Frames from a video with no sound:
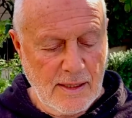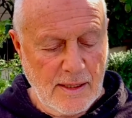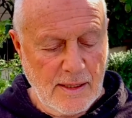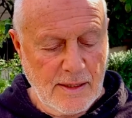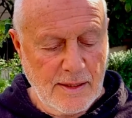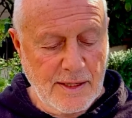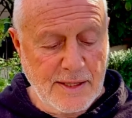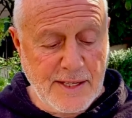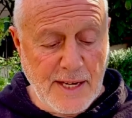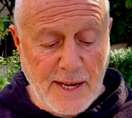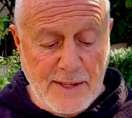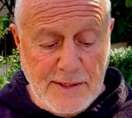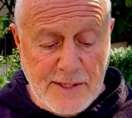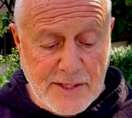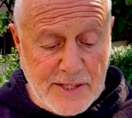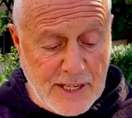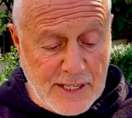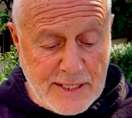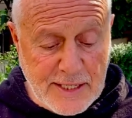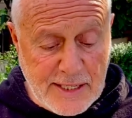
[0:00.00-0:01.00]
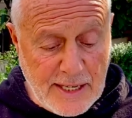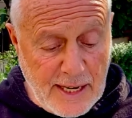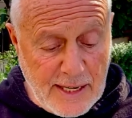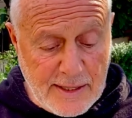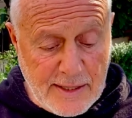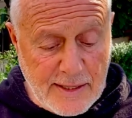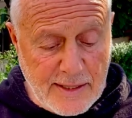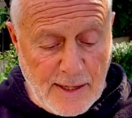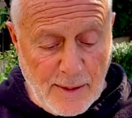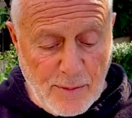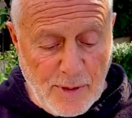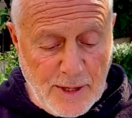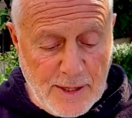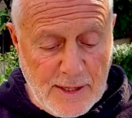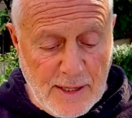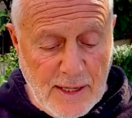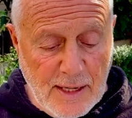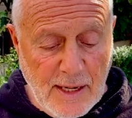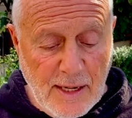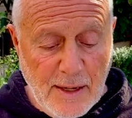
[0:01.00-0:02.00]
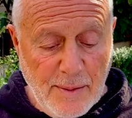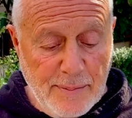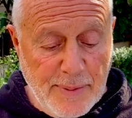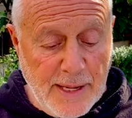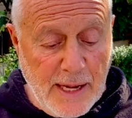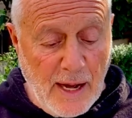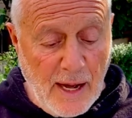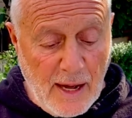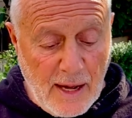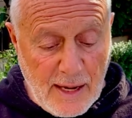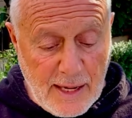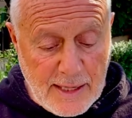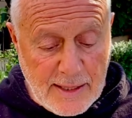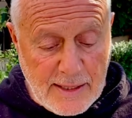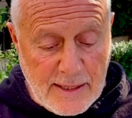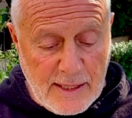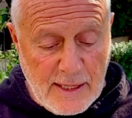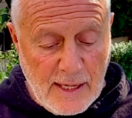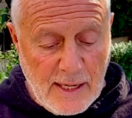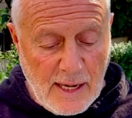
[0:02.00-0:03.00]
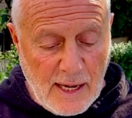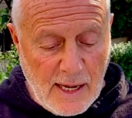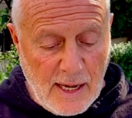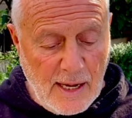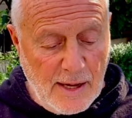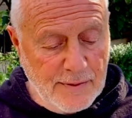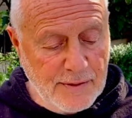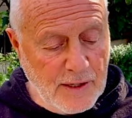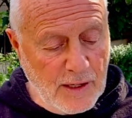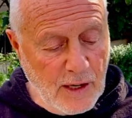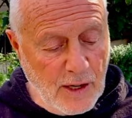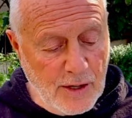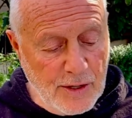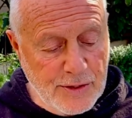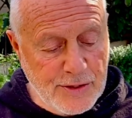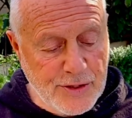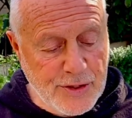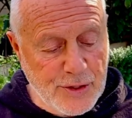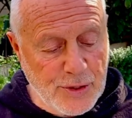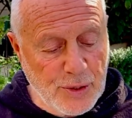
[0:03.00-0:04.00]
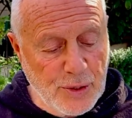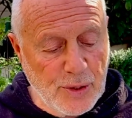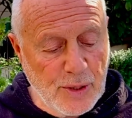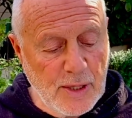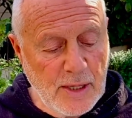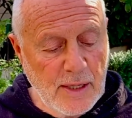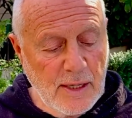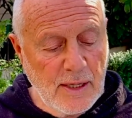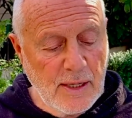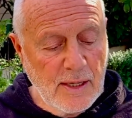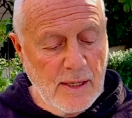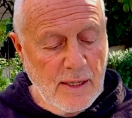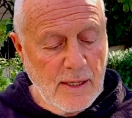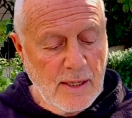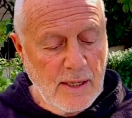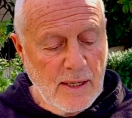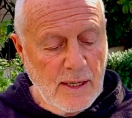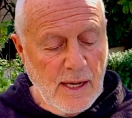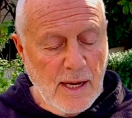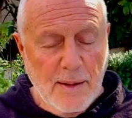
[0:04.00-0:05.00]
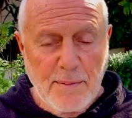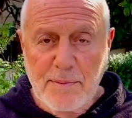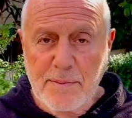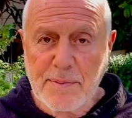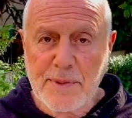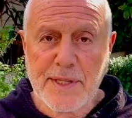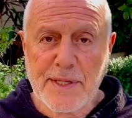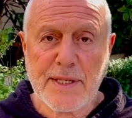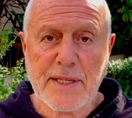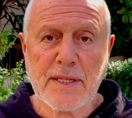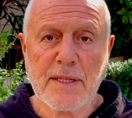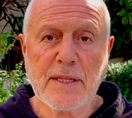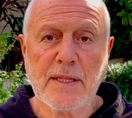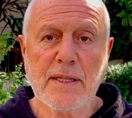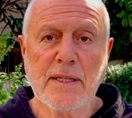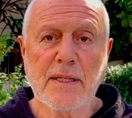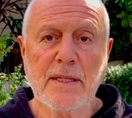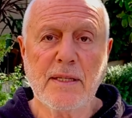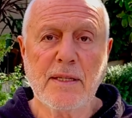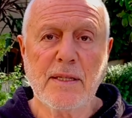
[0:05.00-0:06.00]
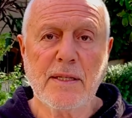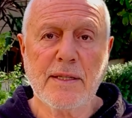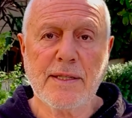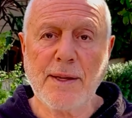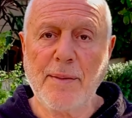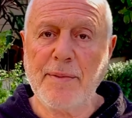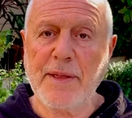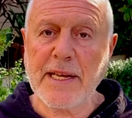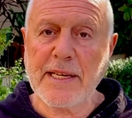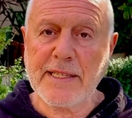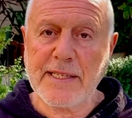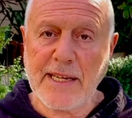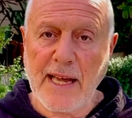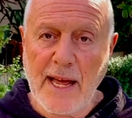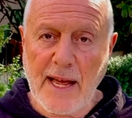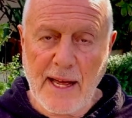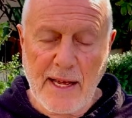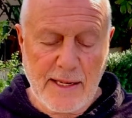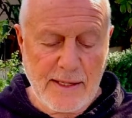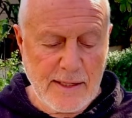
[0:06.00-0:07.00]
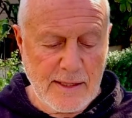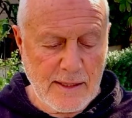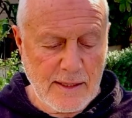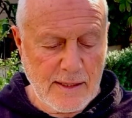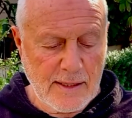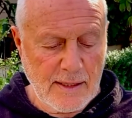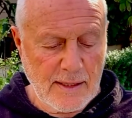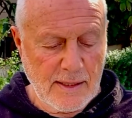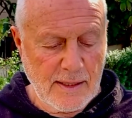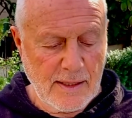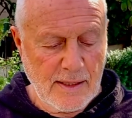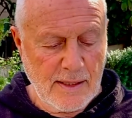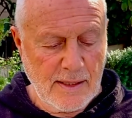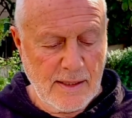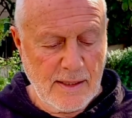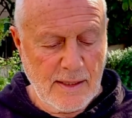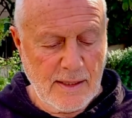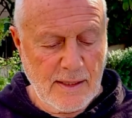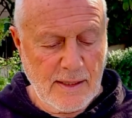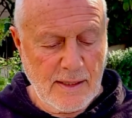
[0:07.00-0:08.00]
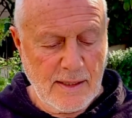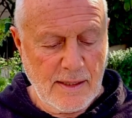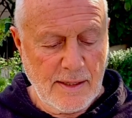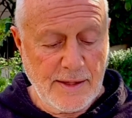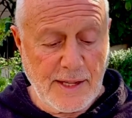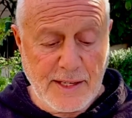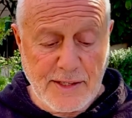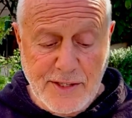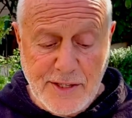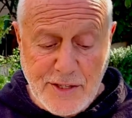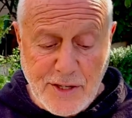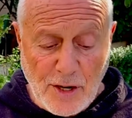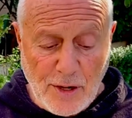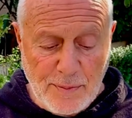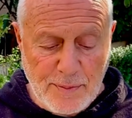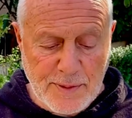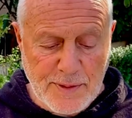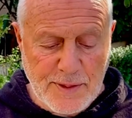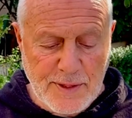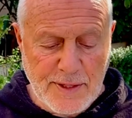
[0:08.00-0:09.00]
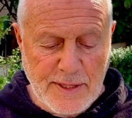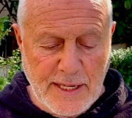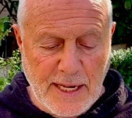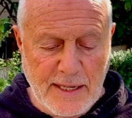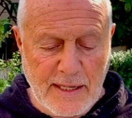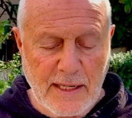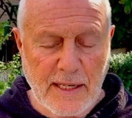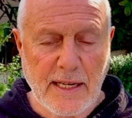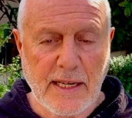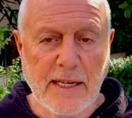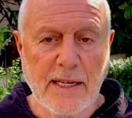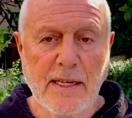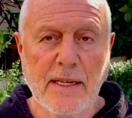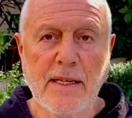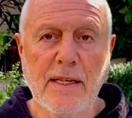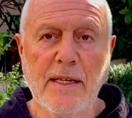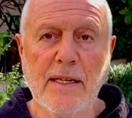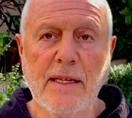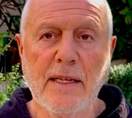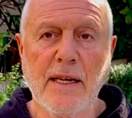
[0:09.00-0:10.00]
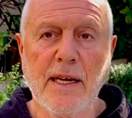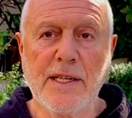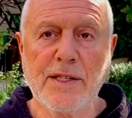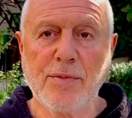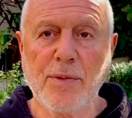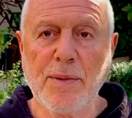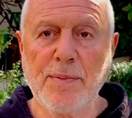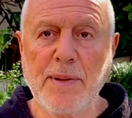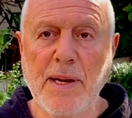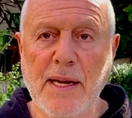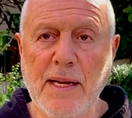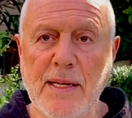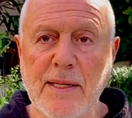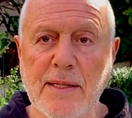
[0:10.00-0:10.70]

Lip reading: The sun's just set. Someone behind a half-closed door hums something sad, then stops suddenly as we pass.